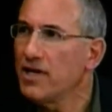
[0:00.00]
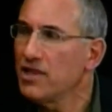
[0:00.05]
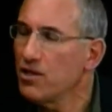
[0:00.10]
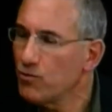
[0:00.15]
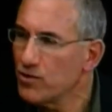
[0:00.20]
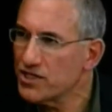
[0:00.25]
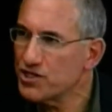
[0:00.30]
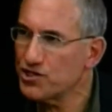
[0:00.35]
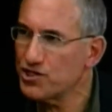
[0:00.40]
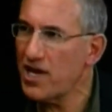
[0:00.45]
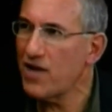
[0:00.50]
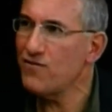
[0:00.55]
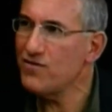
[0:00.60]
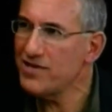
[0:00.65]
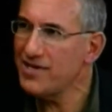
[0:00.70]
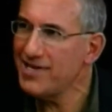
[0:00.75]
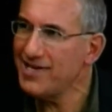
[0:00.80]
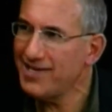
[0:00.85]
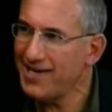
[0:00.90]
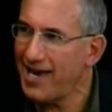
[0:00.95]
There were
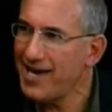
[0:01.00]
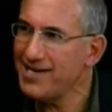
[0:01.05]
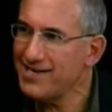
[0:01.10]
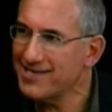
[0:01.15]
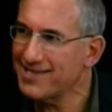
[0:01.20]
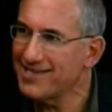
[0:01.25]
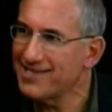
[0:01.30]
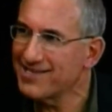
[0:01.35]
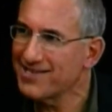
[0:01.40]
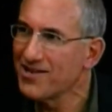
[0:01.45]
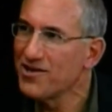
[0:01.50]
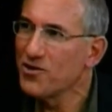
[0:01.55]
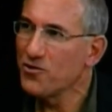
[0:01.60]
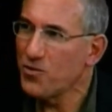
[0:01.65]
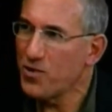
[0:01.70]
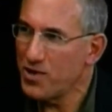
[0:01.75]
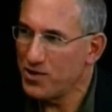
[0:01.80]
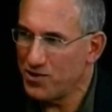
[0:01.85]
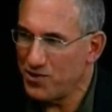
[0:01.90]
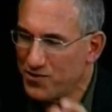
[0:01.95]
seventy cases
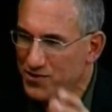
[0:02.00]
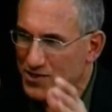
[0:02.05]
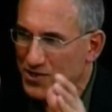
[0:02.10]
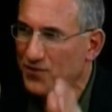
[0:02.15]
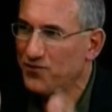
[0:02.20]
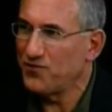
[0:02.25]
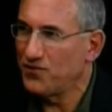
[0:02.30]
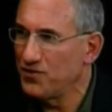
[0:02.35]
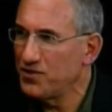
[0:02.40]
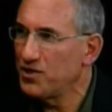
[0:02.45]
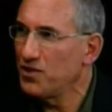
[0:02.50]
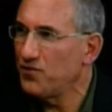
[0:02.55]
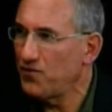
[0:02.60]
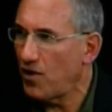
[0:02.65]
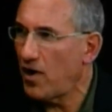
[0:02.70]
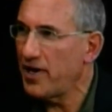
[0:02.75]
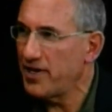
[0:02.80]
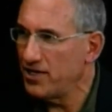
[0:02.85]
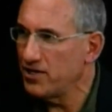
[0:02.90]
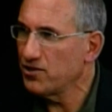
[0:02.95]
where there's a
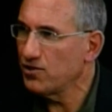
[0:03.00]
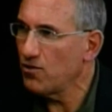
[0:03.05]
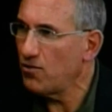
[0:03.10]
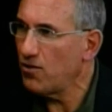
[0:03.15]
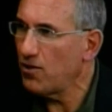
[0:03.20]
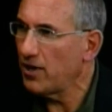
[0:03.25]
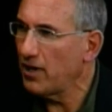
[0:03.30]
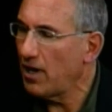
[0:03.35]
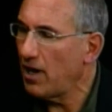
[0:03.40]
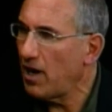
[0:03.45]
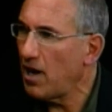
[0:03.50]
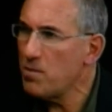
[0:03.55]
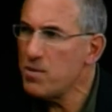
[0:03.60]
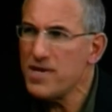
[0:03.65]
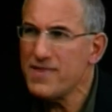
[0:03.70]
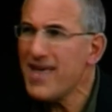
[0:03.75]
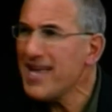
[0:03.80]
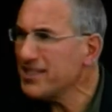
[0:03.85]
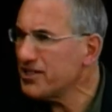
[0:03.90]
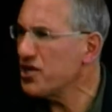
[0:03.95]
divided court. I
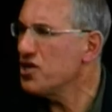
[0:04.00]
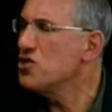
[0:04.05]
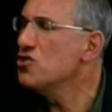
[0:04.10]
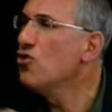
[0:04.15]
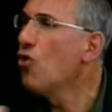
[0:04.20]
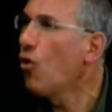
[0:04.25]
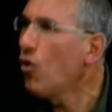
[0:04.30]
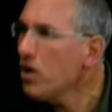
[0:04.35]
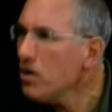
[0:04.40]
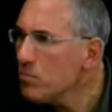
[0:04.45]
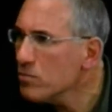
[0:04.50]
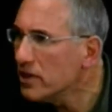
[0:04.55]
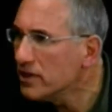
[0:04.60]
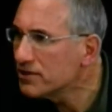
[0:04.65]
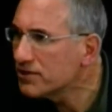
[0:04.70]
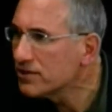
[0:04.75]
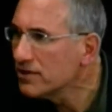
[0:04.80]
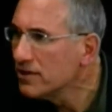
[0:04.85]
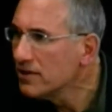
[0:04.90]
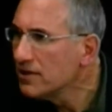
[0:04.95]
mean, that's
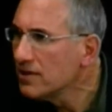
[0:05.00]
enormous.